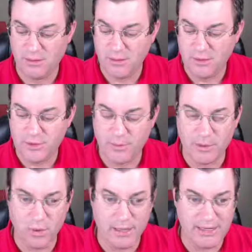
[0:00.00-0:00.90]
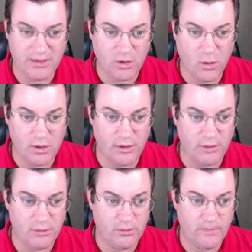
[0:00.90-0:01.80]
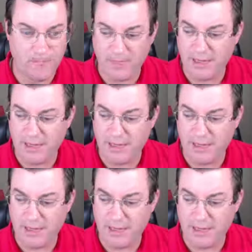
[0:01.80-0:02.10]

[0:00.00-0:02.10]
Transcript: So I'm going to go ahead and hit the quarter note. I